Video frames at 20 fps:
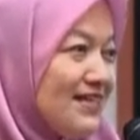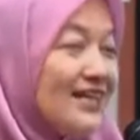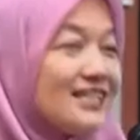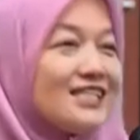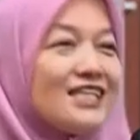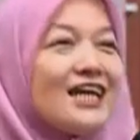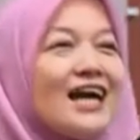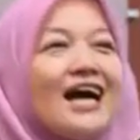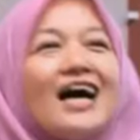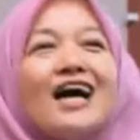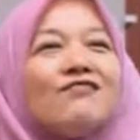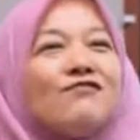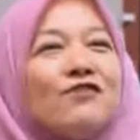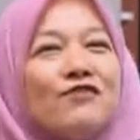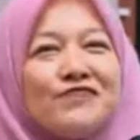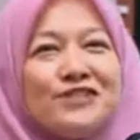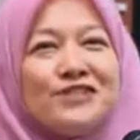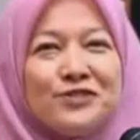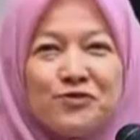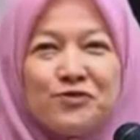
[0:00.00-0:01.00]
I think half
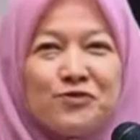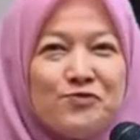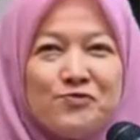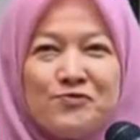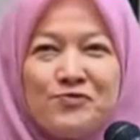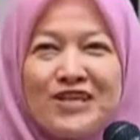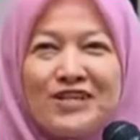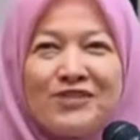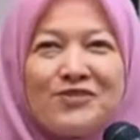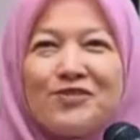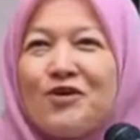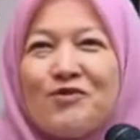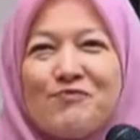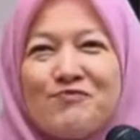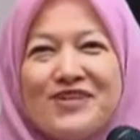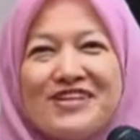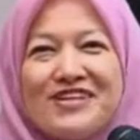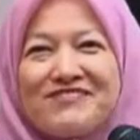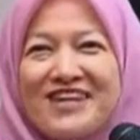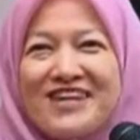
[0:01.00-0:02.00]
of this room will
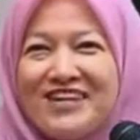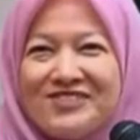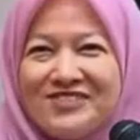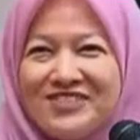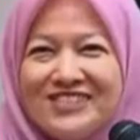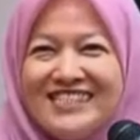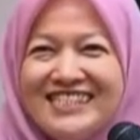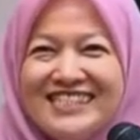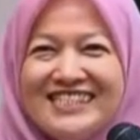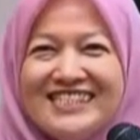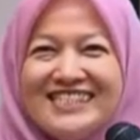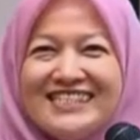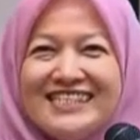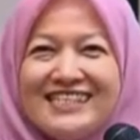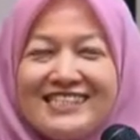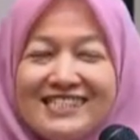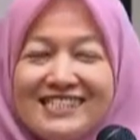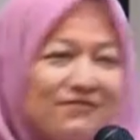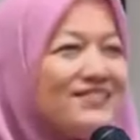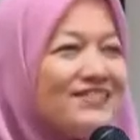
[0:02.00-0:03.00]
not be around.
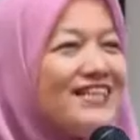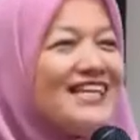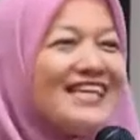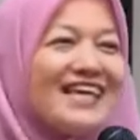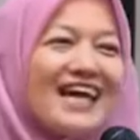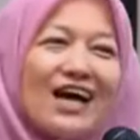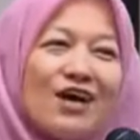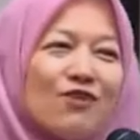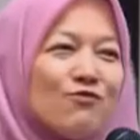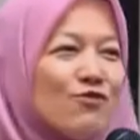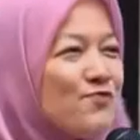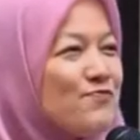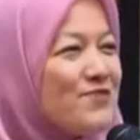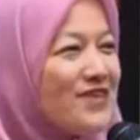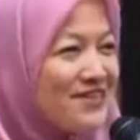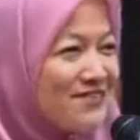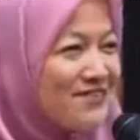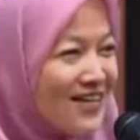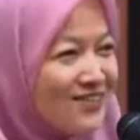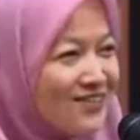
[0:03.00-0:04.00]
Definitely I won't
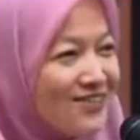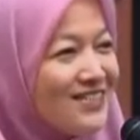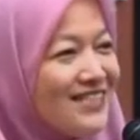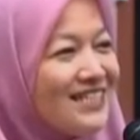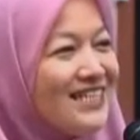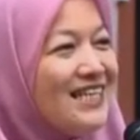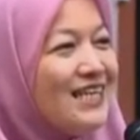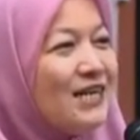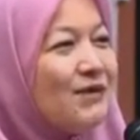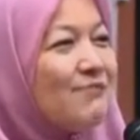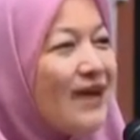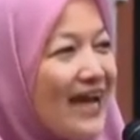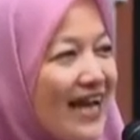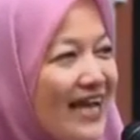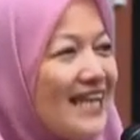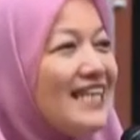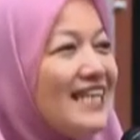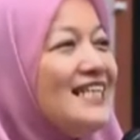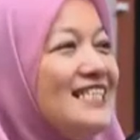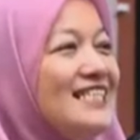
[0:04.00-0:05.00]
be around, but
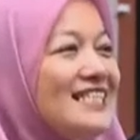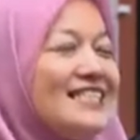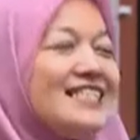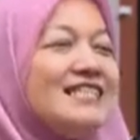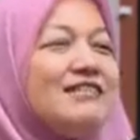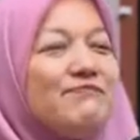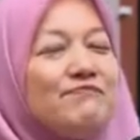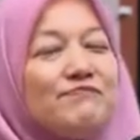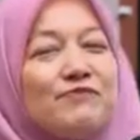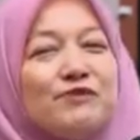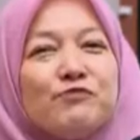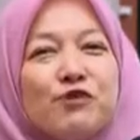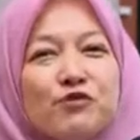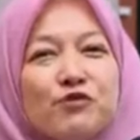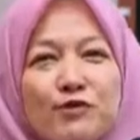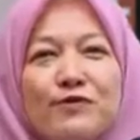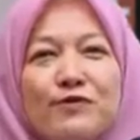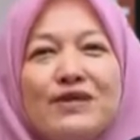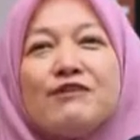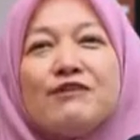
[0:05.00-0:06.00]
at least people
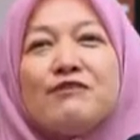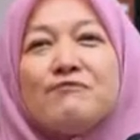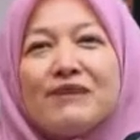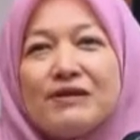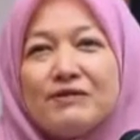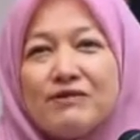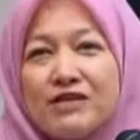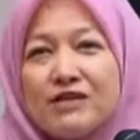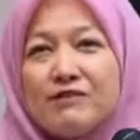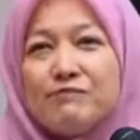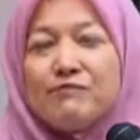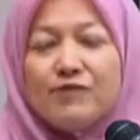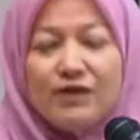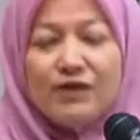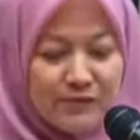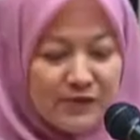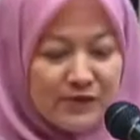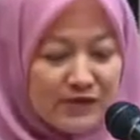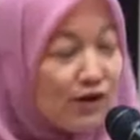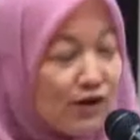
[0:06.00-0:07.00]
will
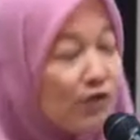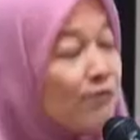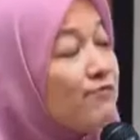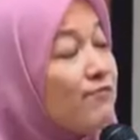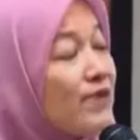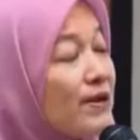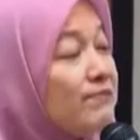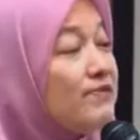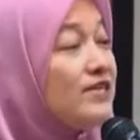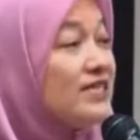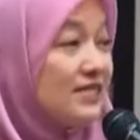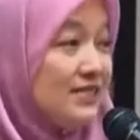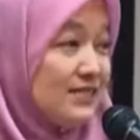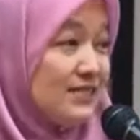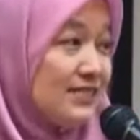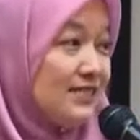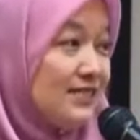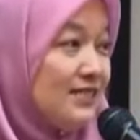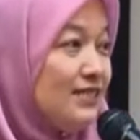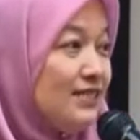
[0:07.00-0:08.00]
remember
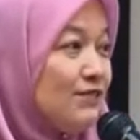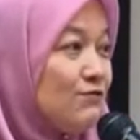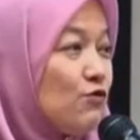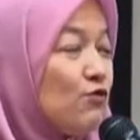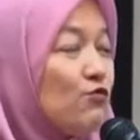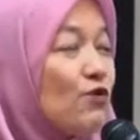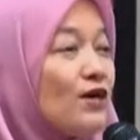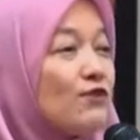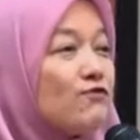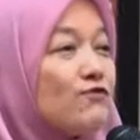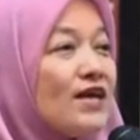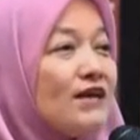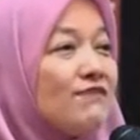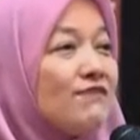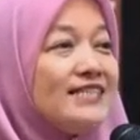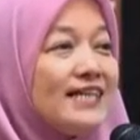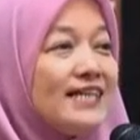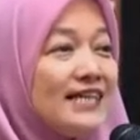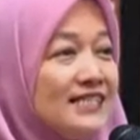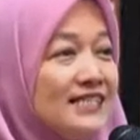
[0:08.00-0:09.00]
us for what we
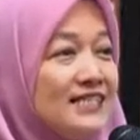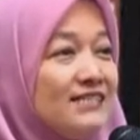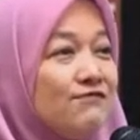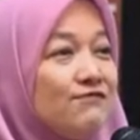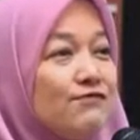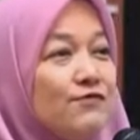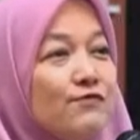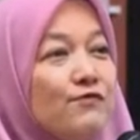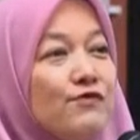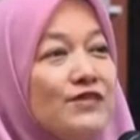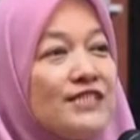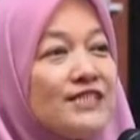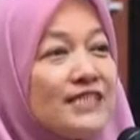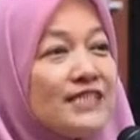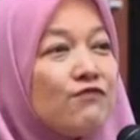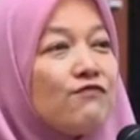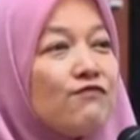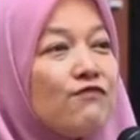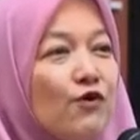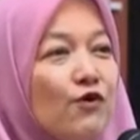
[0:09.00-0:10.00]
have done, we
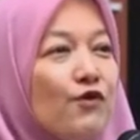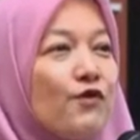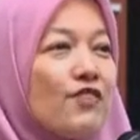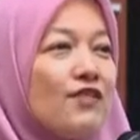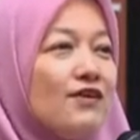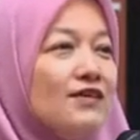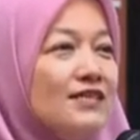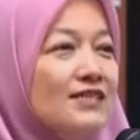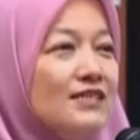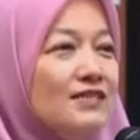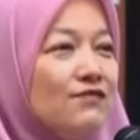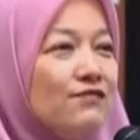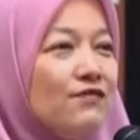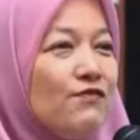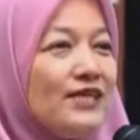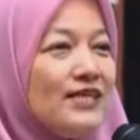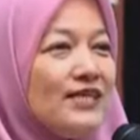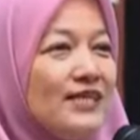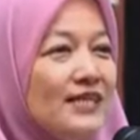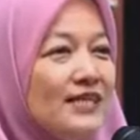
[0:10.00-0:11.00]
set forth
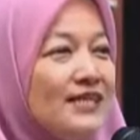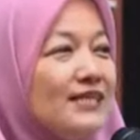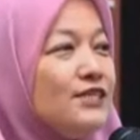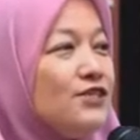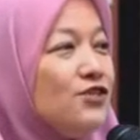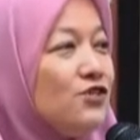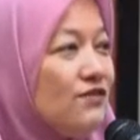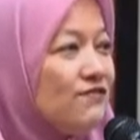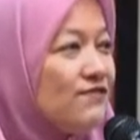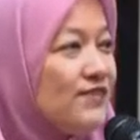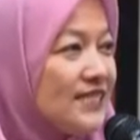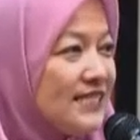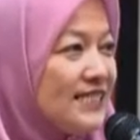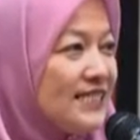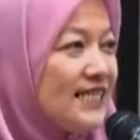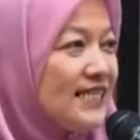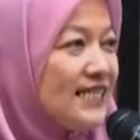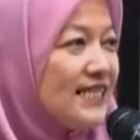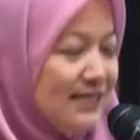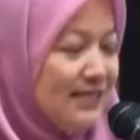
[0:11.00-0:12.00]
for the
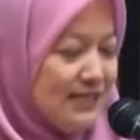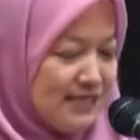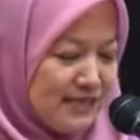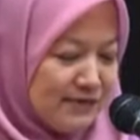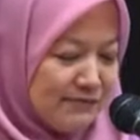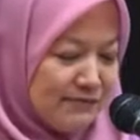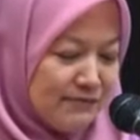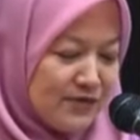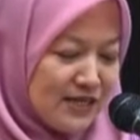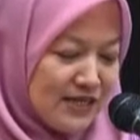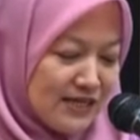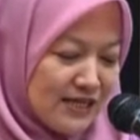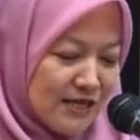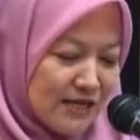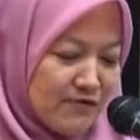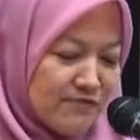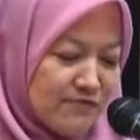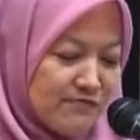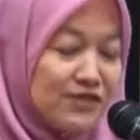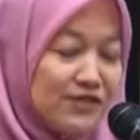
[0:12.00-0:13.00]
university.
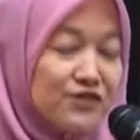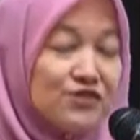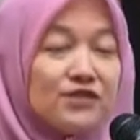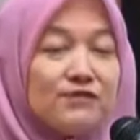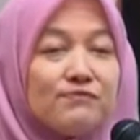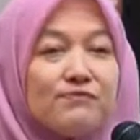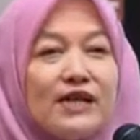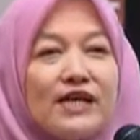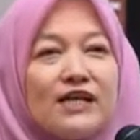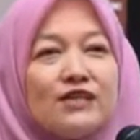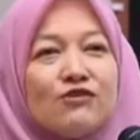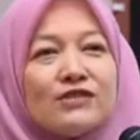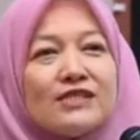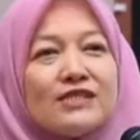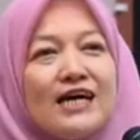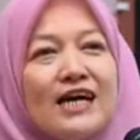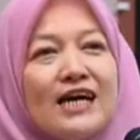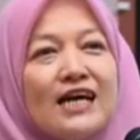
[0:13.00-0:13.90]
Like we mentioned by Dr.